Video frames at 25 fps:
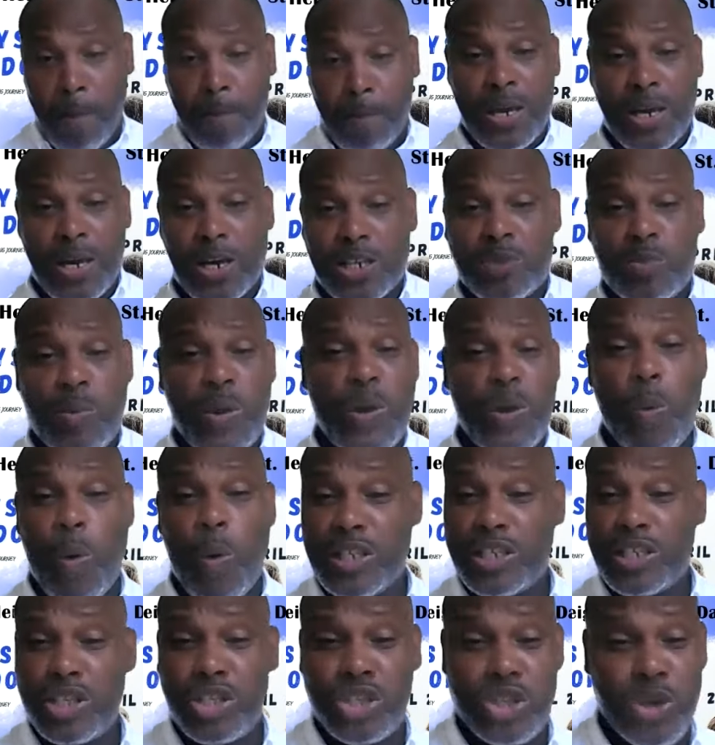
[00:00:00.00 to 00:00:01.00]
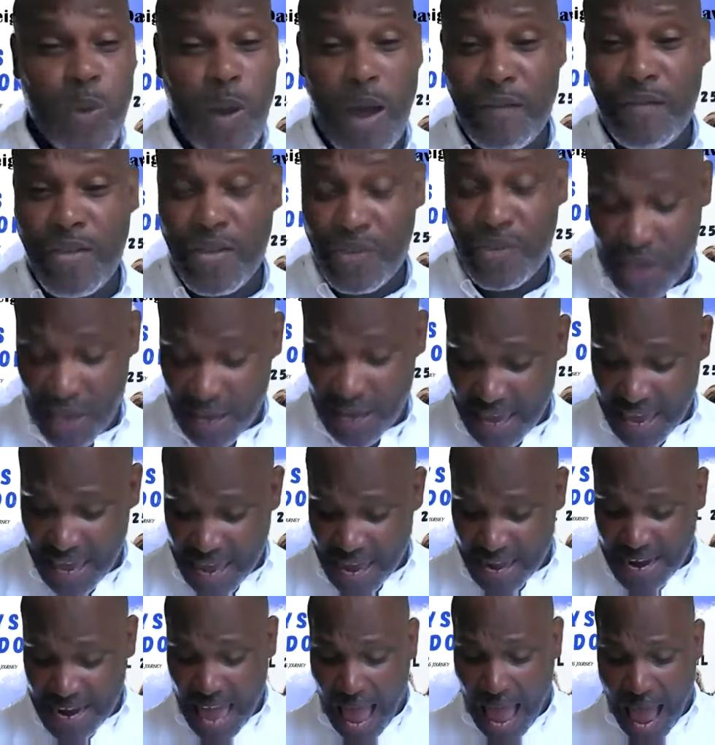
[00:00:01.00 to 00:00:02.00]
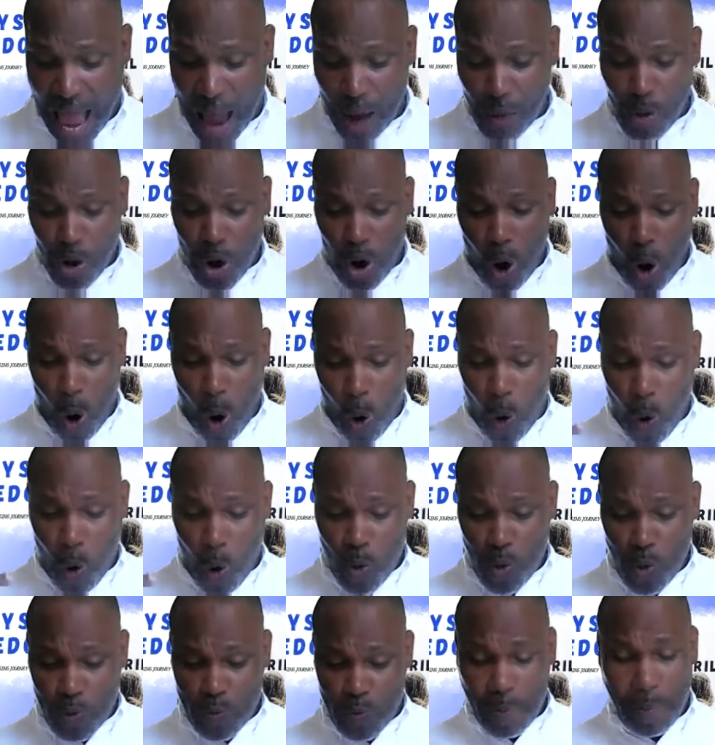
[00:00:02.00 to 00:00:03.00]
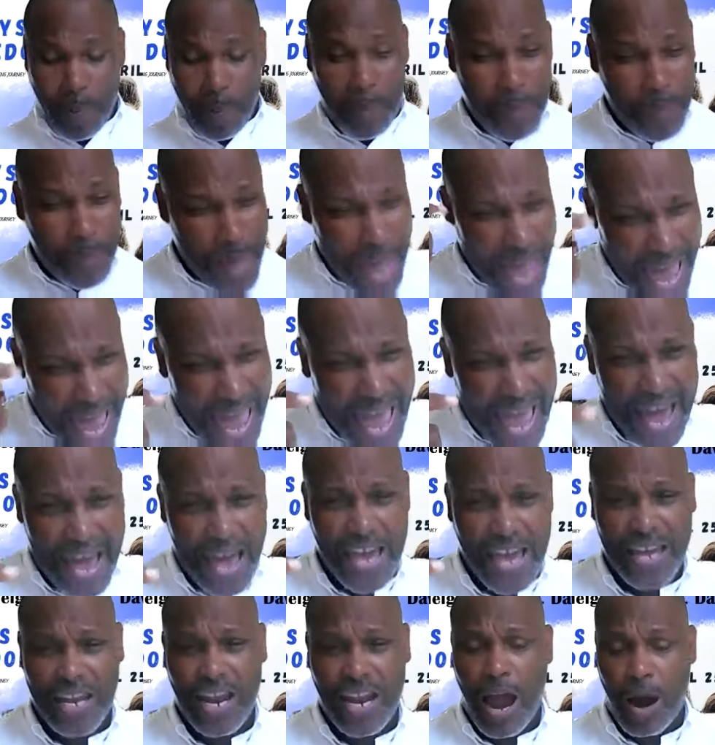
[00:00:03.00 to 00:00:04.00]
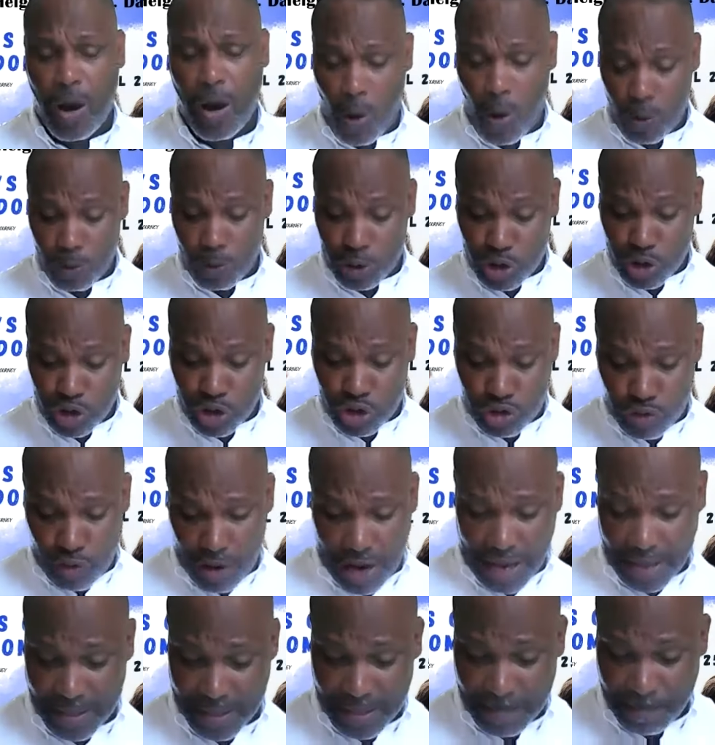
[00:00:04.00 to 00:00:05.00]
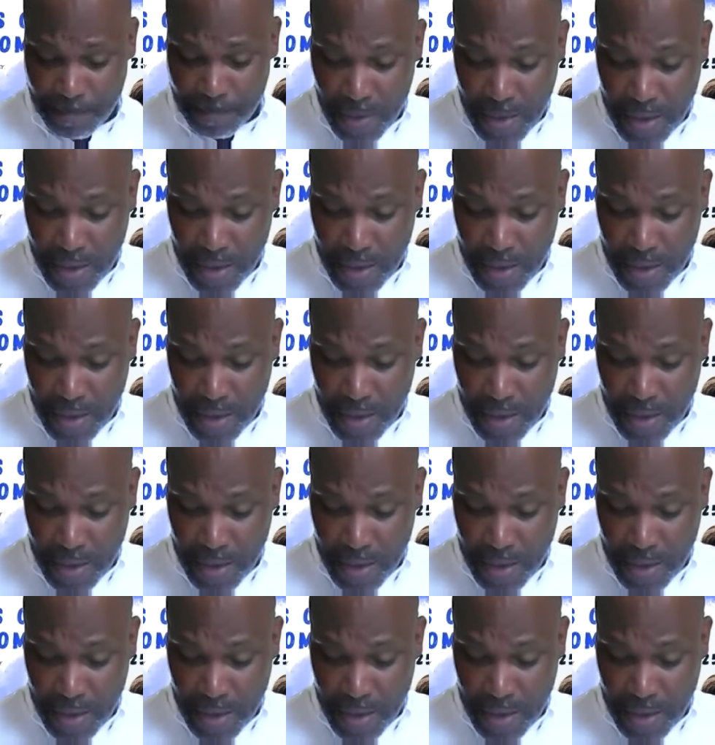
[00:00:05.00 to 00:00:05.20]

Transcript: because we want to do everything in our own path, in our own strength.